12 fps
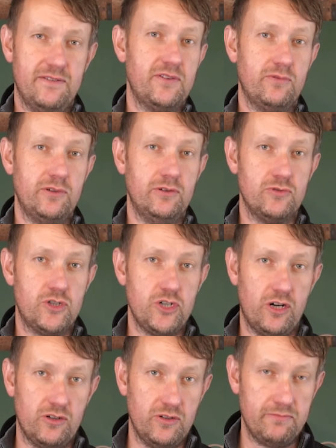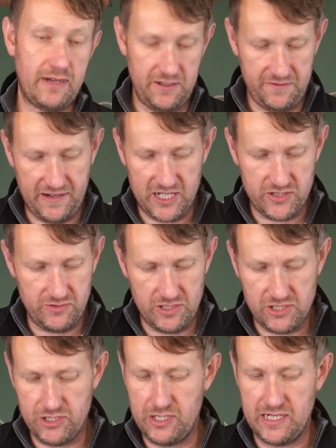of the world's shotgun manufacturers,
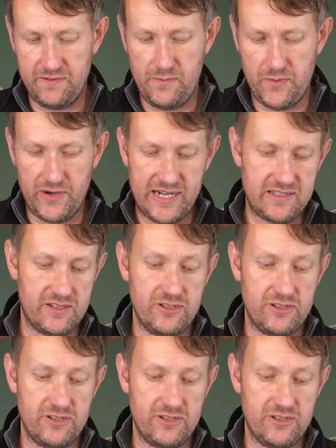certainly for Beretta,